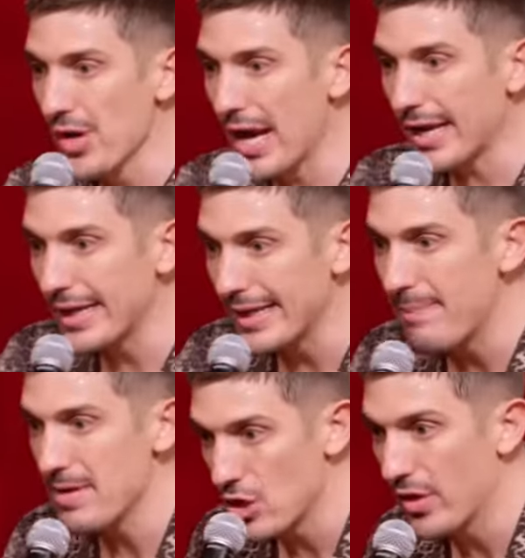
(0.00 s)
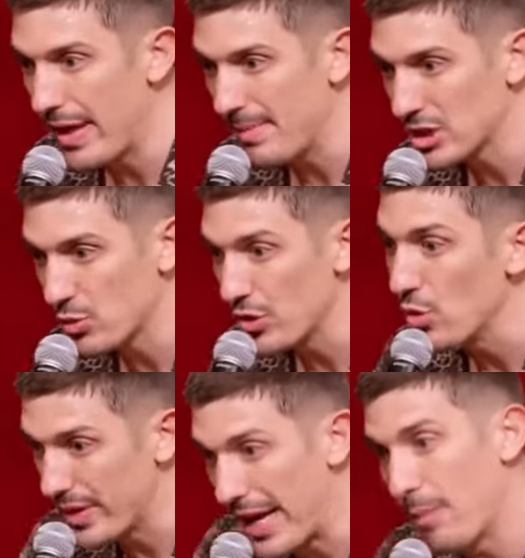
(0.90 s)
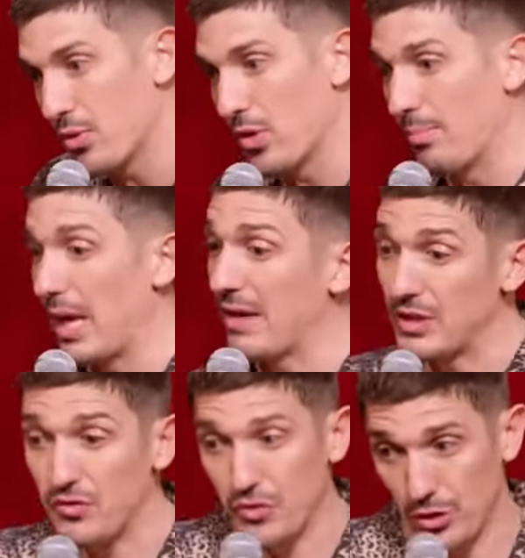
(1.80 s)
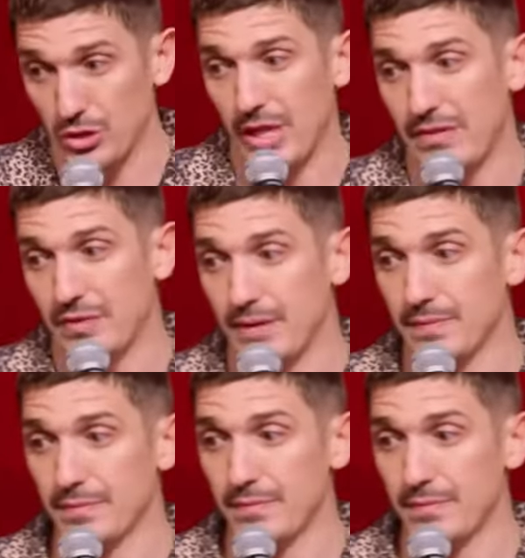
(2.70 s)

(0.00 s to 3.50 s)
You're not gonna let me go on that mission with you without putting on blackface for your safety.